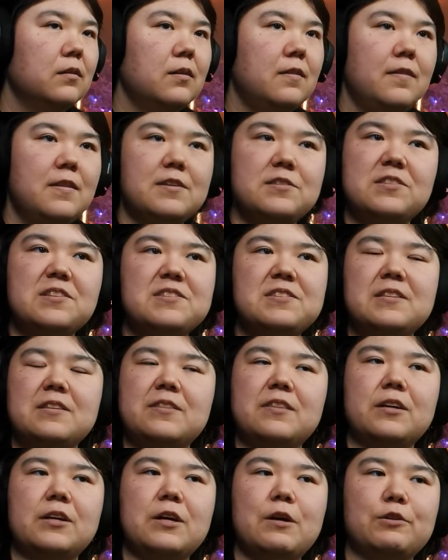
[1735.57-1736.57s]

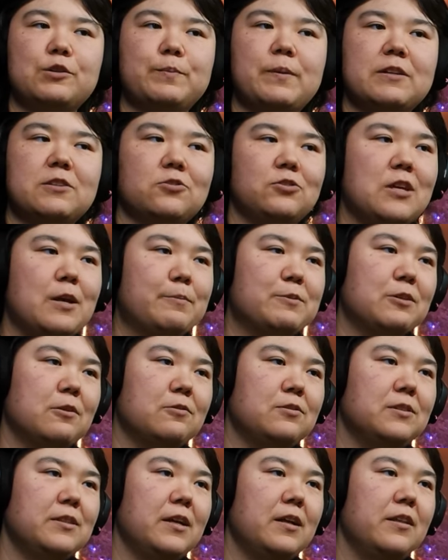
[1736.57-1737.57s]
Ghostbusters episode
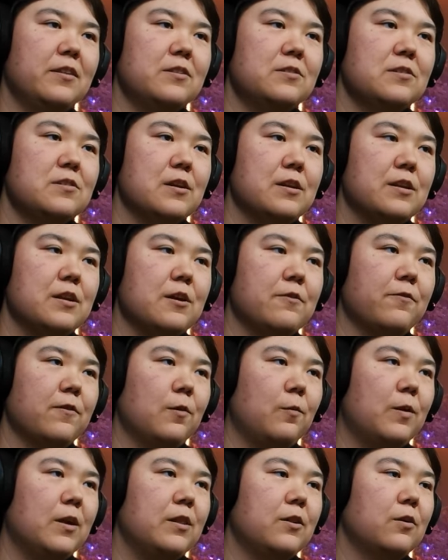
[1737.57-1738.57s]
still. This is a different
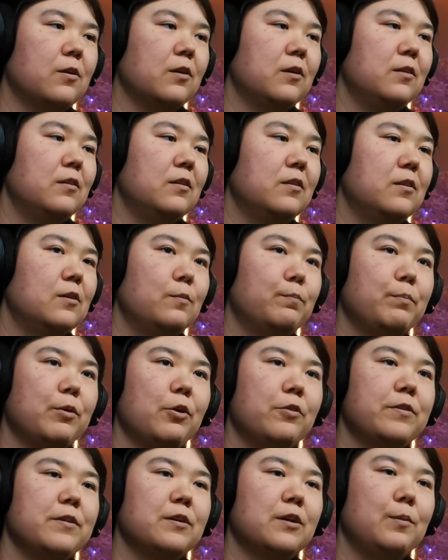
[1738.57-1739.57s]
one. They're
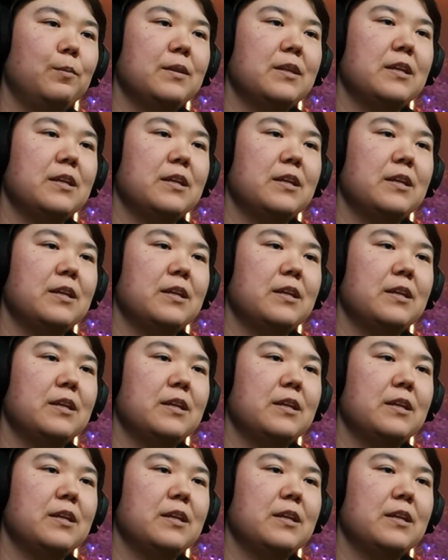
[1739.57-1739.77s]
both in completely